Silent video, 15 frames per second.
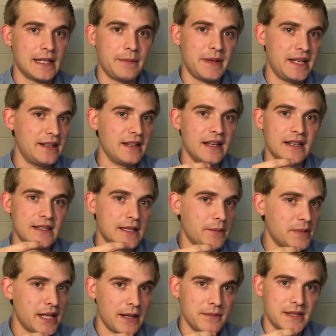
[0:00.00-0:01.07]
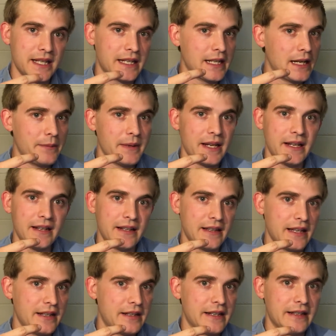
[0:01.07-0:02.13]
I mean, sometimes they come in and
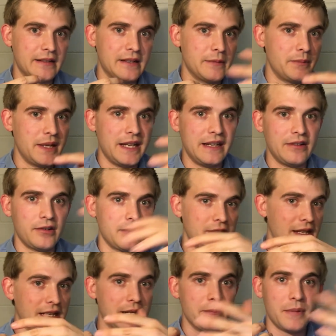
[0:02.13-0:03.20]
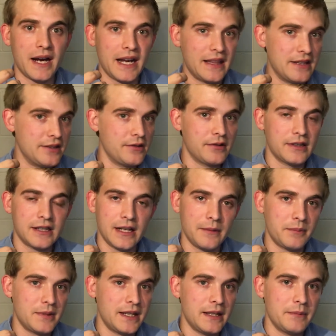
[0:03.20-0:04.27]
they can compete, or they could buy the newer
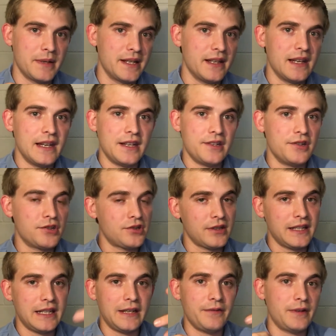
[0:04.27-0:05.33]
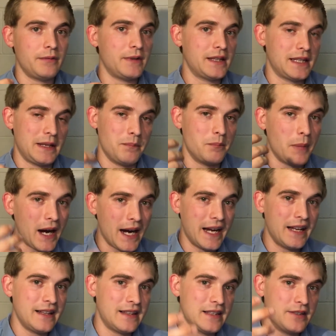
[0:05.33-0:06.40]
company, but usually even when they
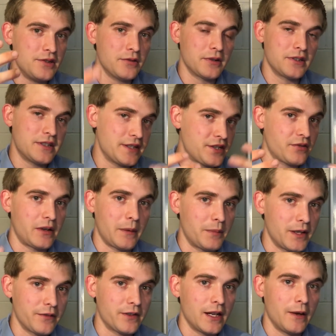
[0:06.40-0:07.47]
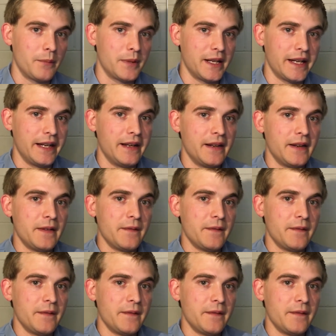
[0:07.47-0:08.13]
buy the newer disruptive company,